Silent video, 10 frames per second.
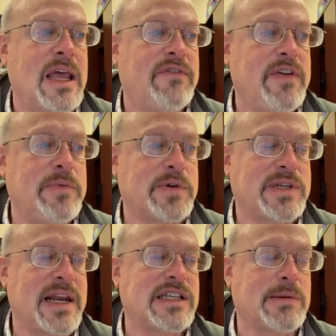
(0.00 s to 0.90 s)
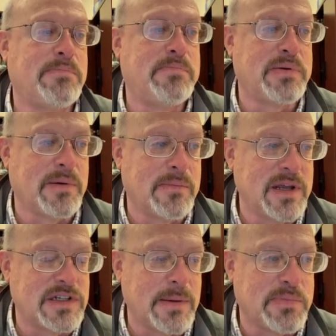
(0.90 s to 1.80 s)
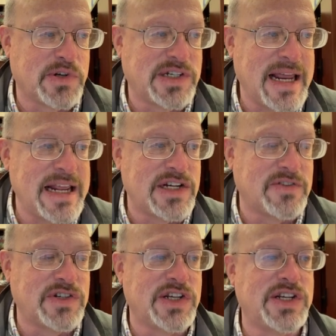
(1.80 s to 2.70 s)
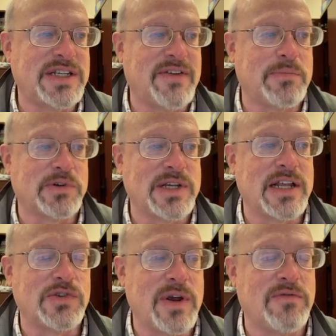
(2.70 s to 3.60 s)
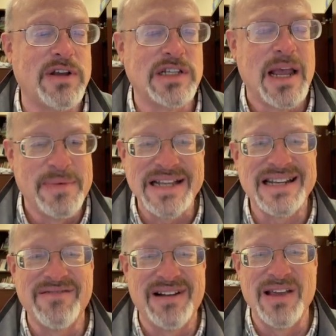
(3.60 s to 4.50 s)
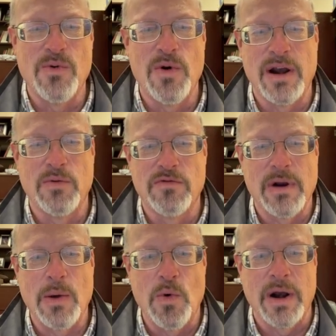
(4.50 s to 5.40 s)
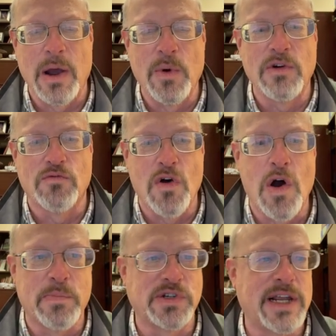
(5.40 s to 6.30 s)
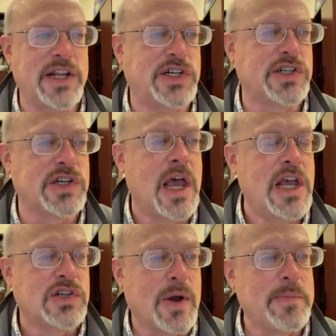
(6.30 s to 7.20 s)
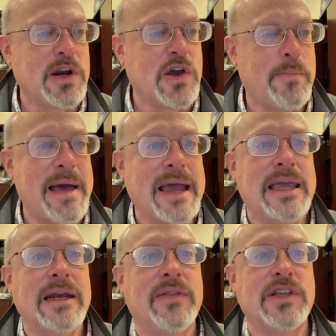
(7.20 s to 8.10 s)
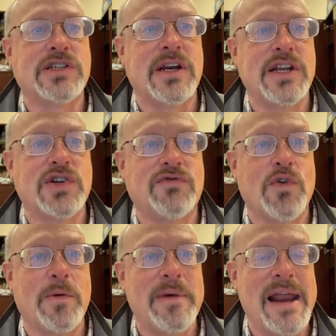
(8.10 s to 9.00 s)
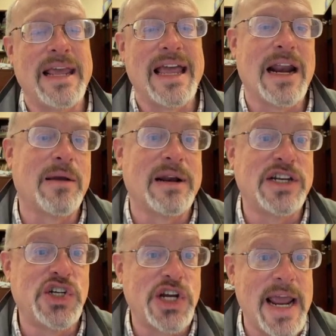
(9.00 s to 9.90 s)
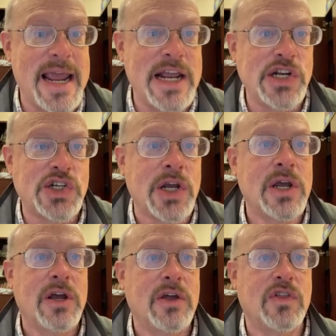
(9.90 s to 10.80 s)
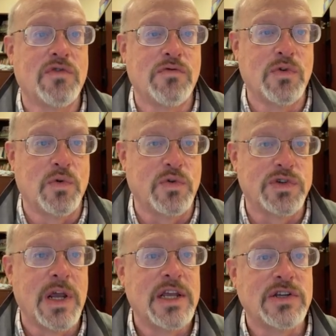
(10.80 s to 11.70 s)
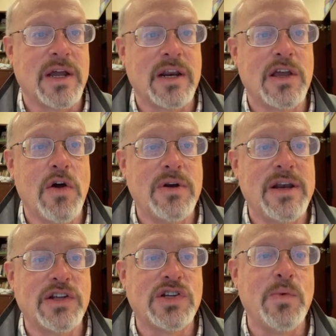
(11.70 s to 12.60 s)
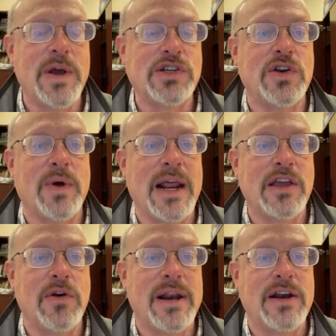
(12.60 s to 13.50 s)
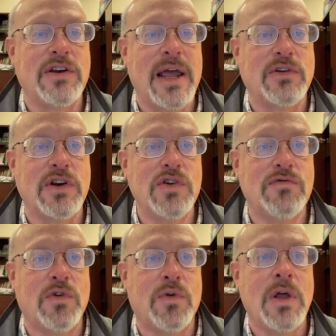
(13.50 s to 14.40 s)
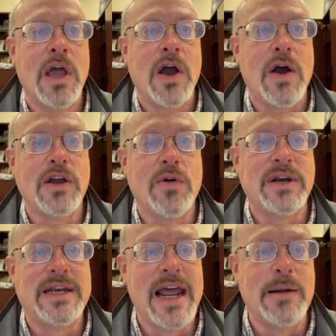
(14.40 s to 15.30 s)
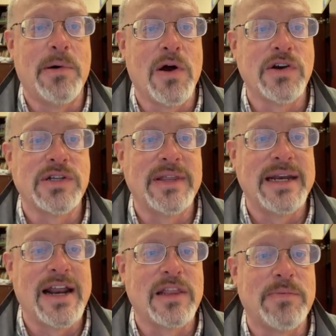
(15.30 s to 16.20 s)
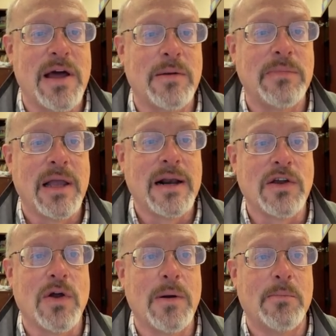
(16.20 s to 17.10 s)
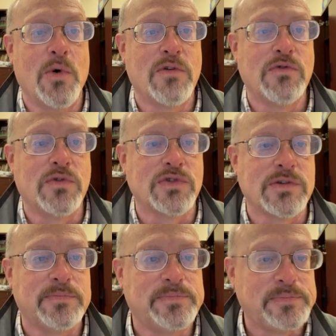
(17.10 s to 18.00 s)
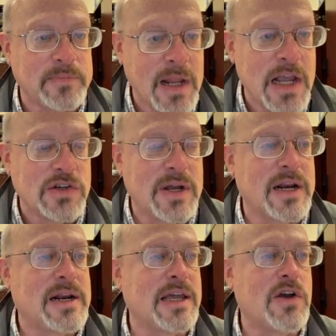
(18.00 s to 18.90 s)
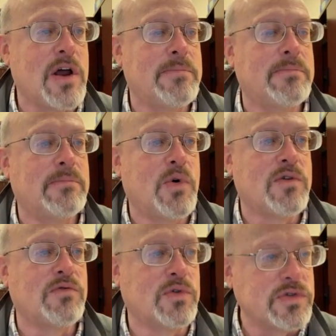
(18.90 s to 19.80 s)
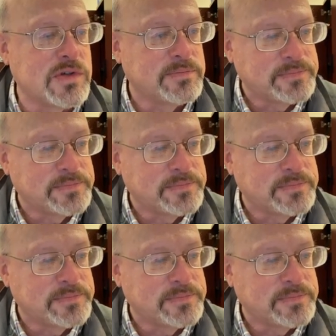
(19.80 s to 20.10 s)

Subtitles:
50% is a percentage of 67%, so that reads, that's not really what I want. I want raw percentages. So I'm going to go back into this conditional formatting, and I'm going to change the rules. So I'm going to go, there's two ways to do it. I can go down to new rule, or I can go to data bars, and then down at the bottom, click on more rules. So I'm going to click on more rules.